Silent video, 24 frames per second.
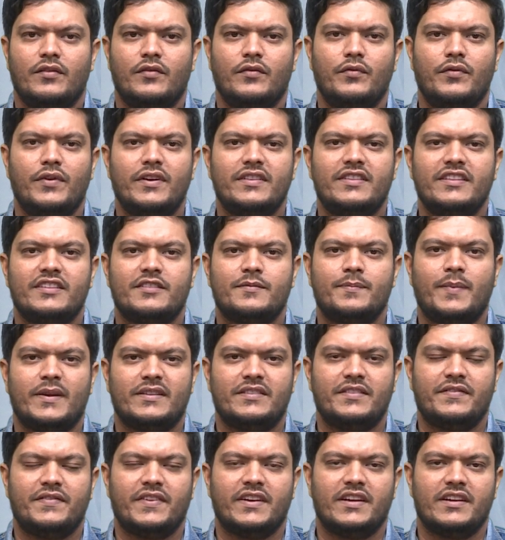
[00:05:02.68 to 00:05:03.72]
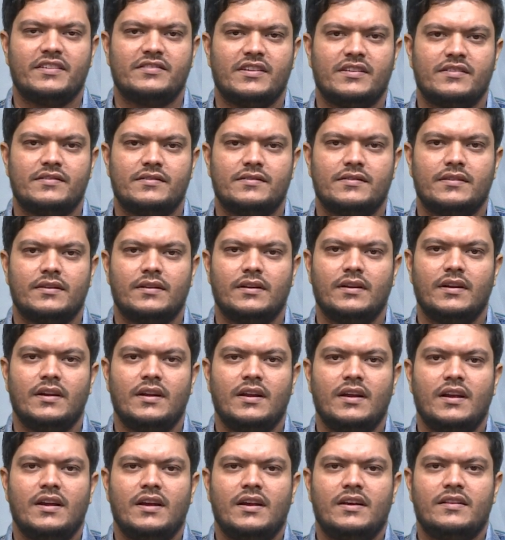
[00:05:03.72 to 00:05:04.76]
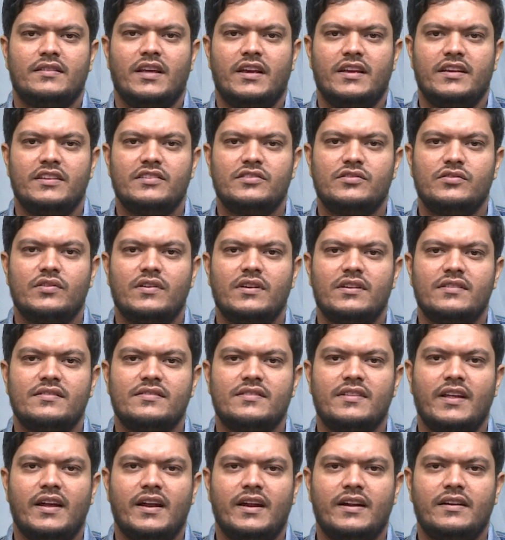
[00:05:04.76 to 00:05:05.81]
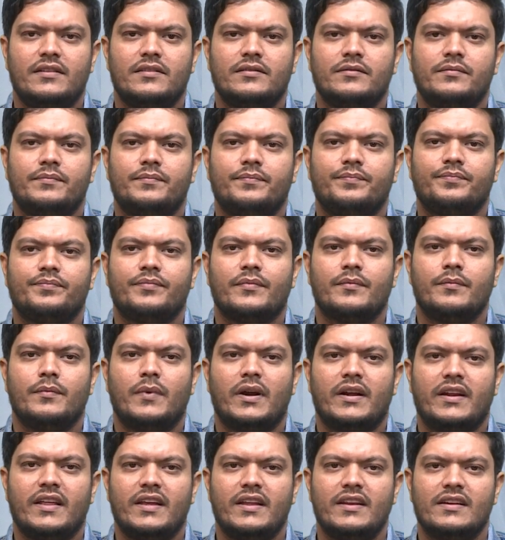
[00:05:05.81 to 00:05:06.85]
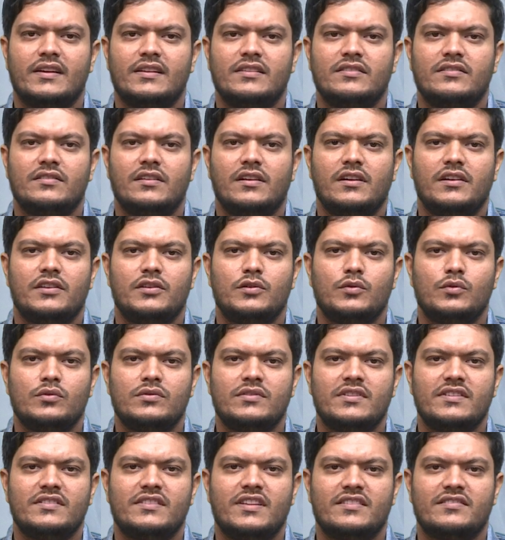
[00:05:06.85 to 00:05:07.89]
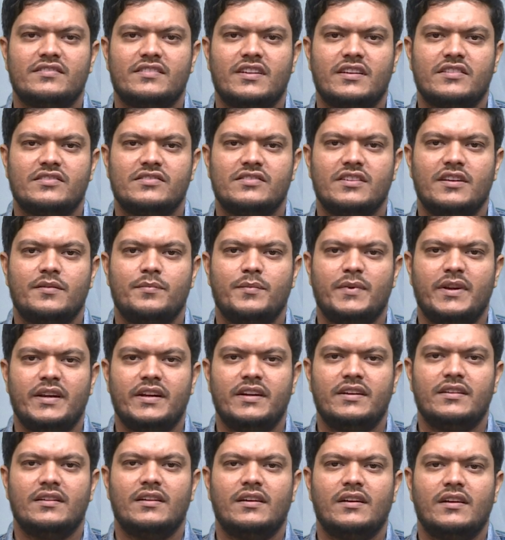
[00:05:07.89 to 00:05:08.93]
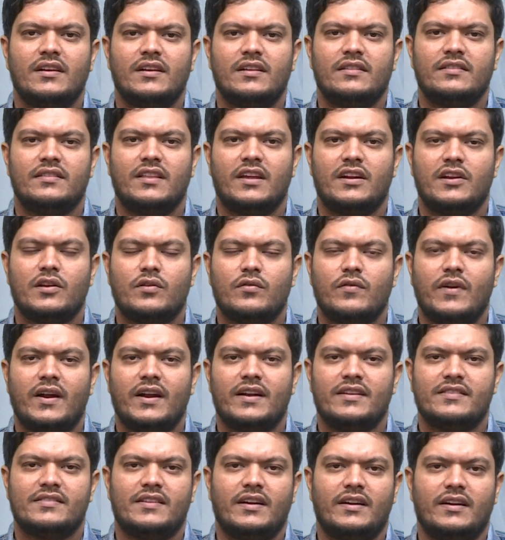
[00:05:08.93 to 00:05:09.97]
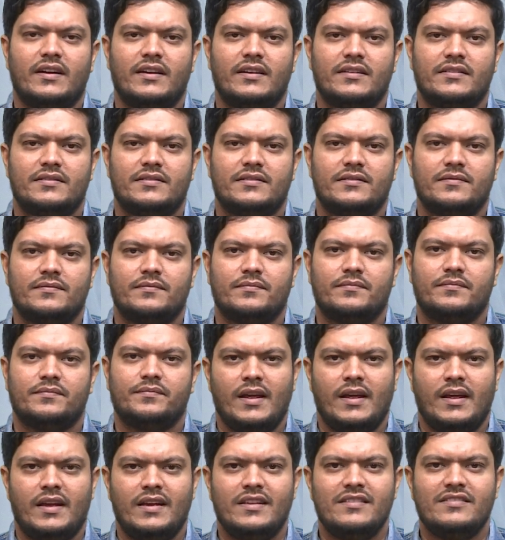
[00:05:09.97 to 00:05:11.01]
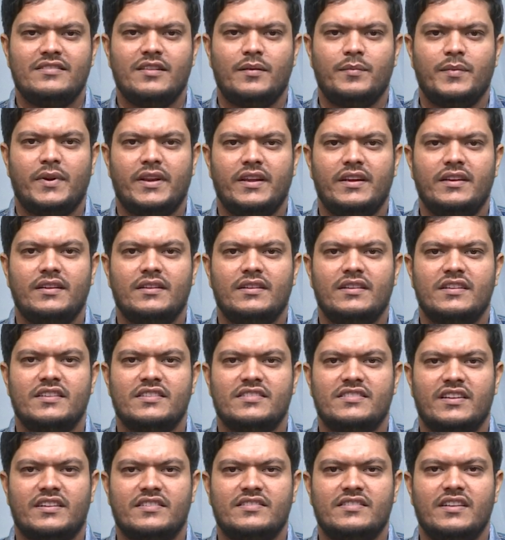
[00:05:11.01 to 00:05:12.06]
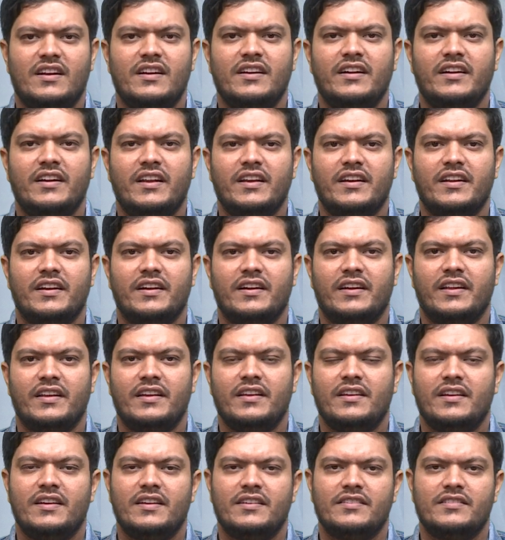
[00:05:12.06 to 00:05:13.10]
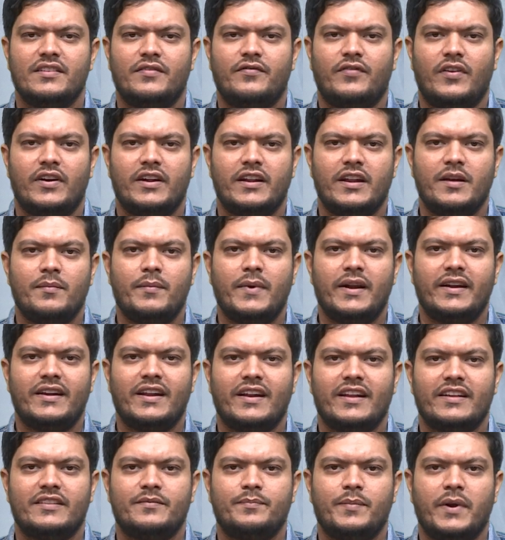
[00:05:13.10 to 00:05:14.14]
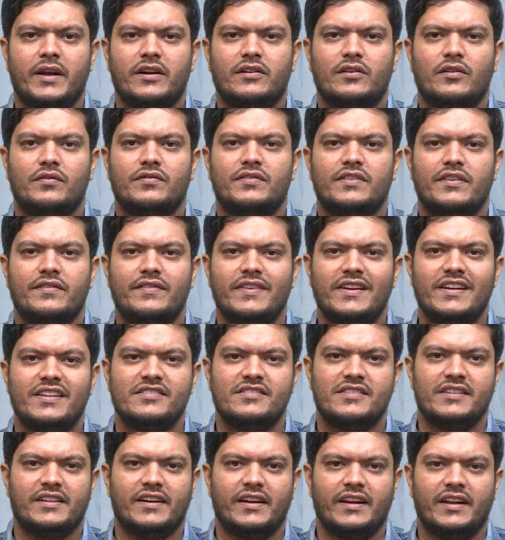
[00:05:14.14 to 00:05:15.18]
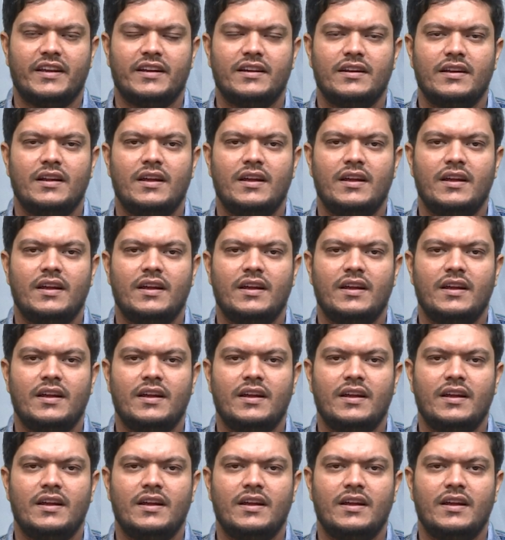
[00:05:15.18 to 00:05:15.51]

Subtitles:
with specifications. That ensures that materials used in the structure meet the required standards. In summary, structural integrity is a fundamental aspect of civil engineering